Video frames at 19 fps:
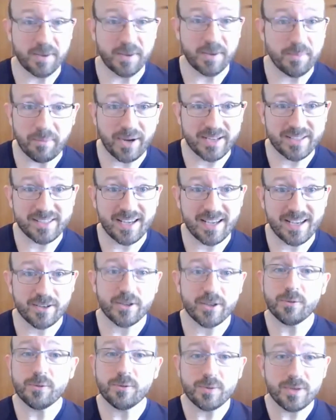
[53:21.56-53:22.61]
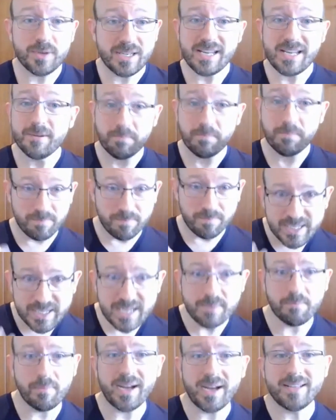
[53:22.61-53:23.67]
about mindset. You need
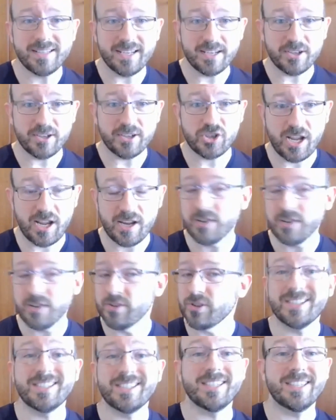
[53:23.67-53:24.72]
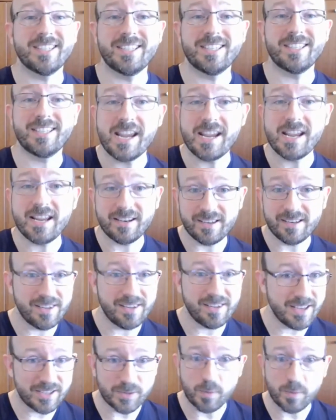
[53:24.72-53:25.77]
deep mindset change to sustain
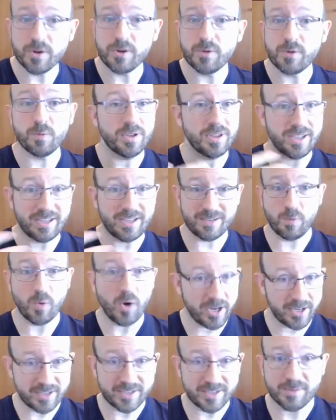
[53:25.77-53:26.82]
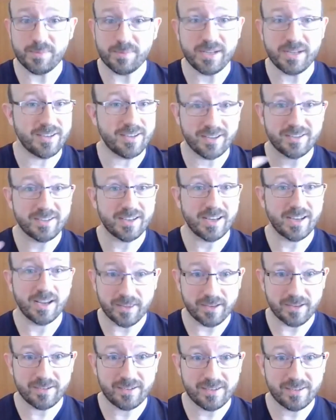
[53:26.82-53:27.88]
this where you really want it to be, to get
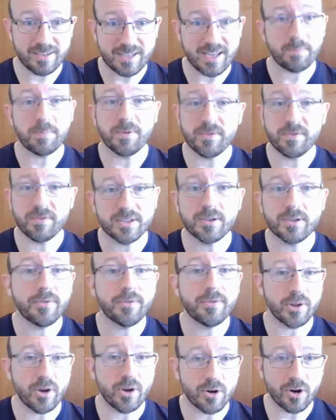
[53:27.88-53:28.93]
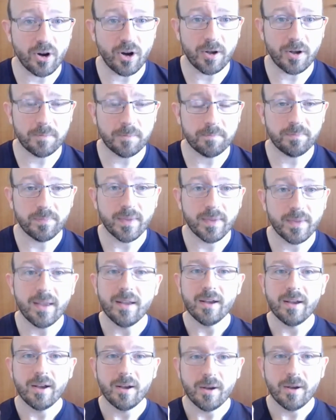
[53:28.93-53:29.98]
the depth of this over the long haul.
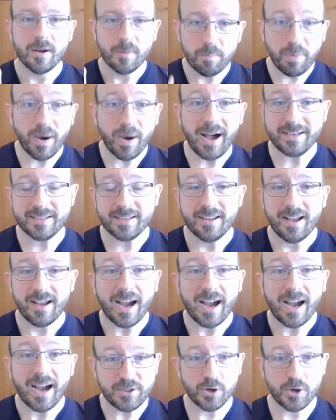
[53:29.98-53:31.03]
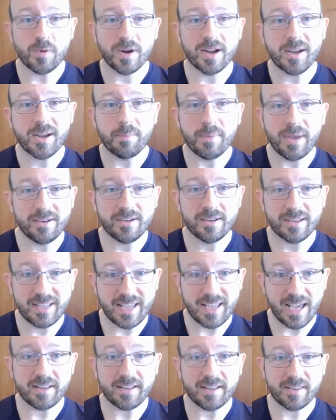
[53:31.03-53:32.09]
But I don't recommend
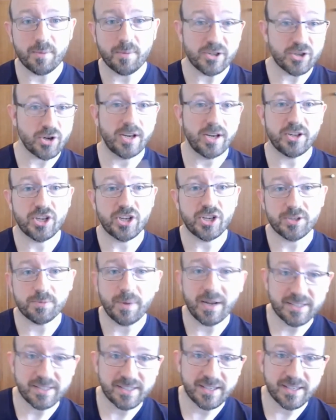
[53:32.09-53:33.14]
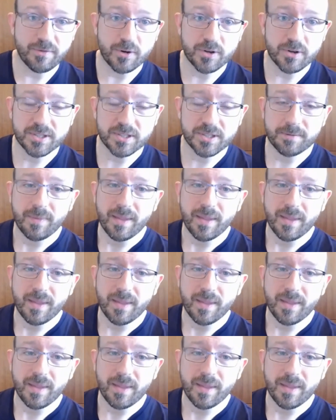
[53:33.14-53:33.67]
getting there by trying to change mindset first.